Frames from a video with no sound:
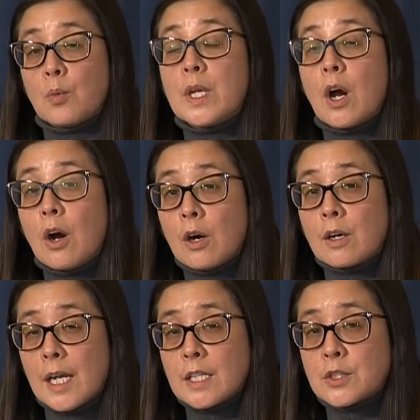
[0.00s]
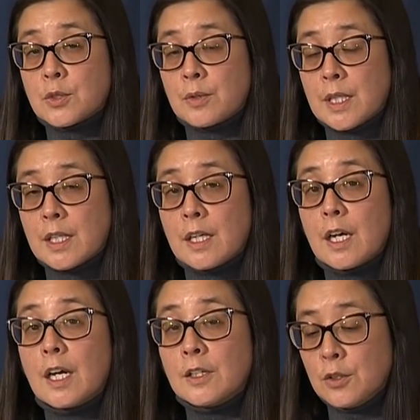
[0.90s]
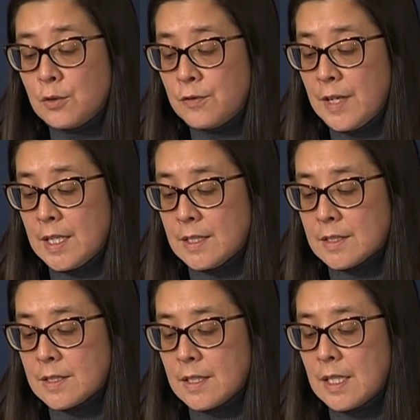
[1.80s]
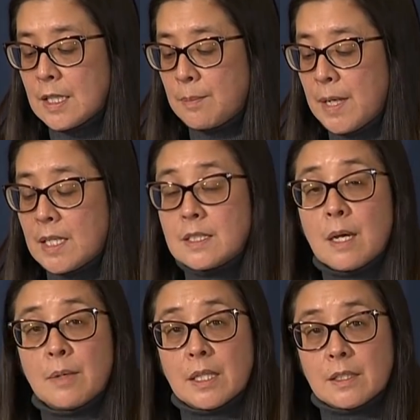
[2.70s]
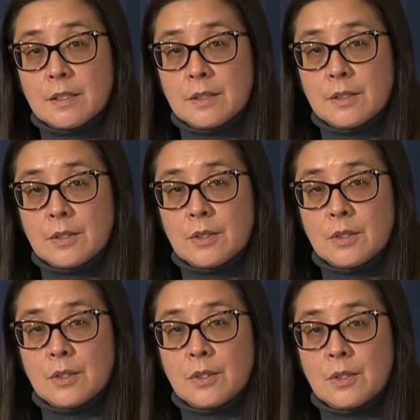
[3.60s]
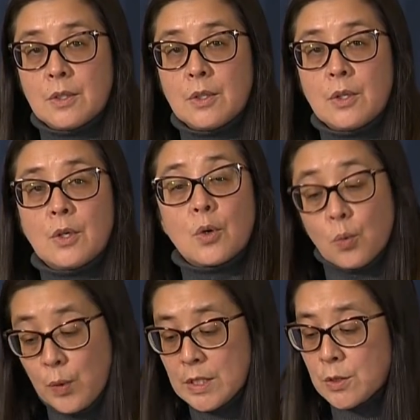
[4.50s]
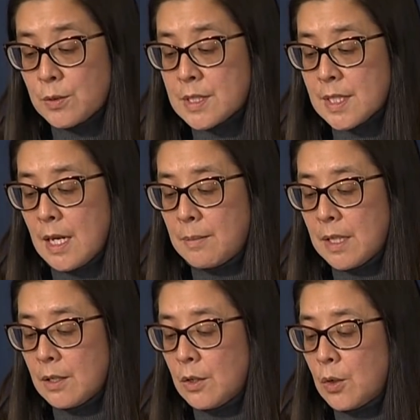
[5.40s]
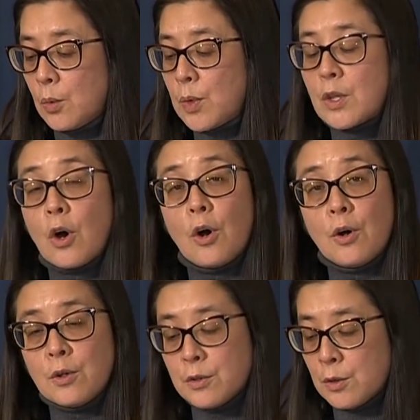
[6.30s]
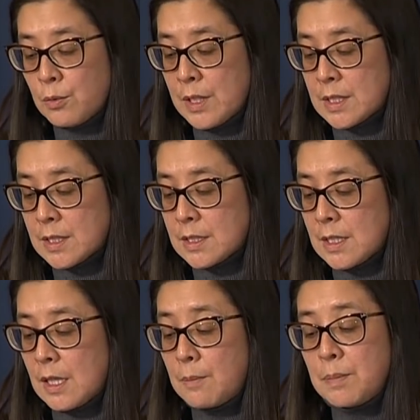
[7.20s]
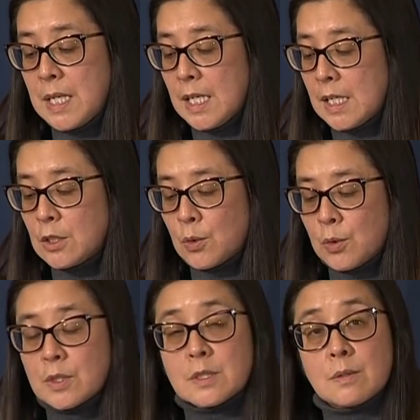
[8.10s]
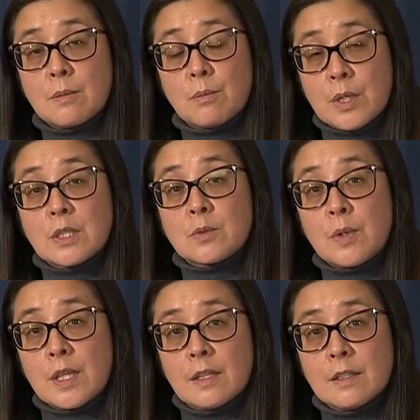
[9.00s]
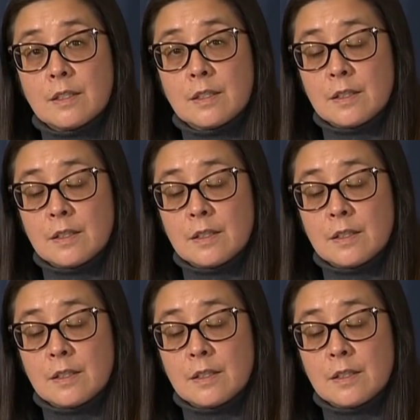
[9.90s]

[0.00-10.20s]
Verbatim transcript: We are entering a new phase in the pandemic. Winter is coming, with all the risks that being indoors brings with it.